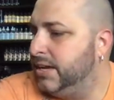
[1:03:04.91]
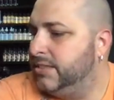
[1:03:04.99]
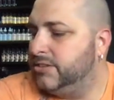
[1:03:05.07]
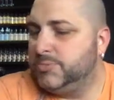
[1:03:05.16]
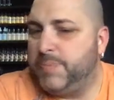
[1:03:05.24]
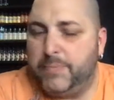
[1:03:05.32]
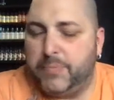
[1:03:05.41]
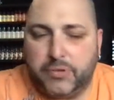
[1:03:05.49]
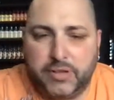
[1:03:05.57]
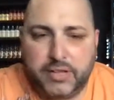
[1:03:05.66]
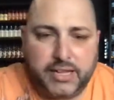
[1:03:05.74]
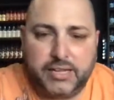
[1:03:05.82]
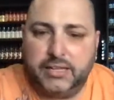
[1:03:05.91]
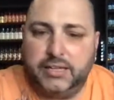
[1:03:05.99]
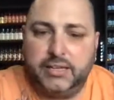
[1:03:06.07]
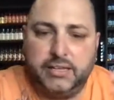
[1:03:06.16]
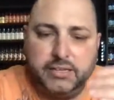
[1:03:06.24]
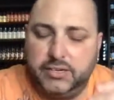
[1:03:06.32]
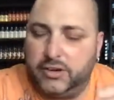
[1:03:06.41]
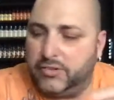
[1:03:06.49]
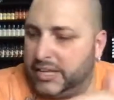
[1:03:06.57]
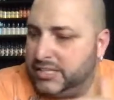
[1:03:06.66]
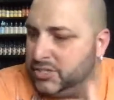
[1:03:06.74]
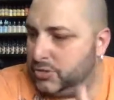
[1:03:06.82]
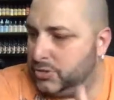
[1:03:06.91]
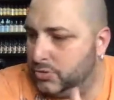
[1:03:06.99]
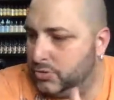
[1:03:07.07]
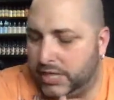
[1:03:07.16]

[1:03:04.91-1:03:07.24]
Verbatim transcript: there's people uh, you know that do